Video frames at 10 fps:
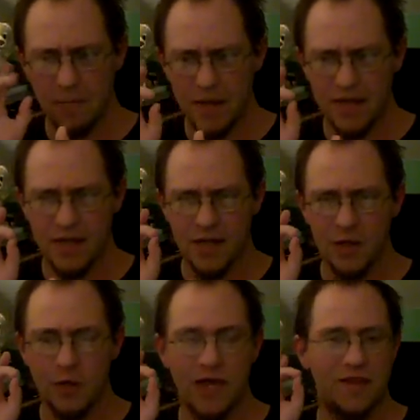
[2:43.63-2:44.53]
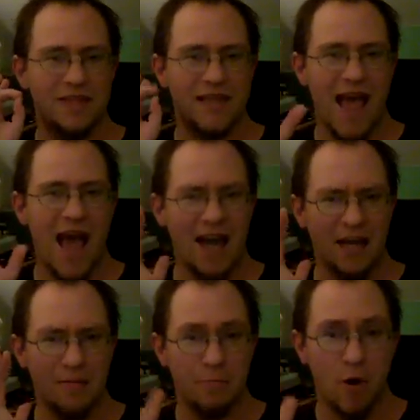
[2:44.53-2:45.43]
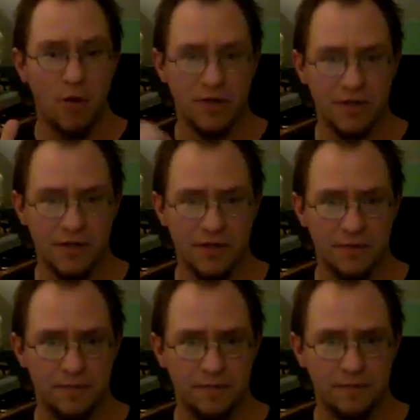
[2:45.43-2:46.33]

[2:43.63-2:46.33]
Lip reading: But you get these added bonuses.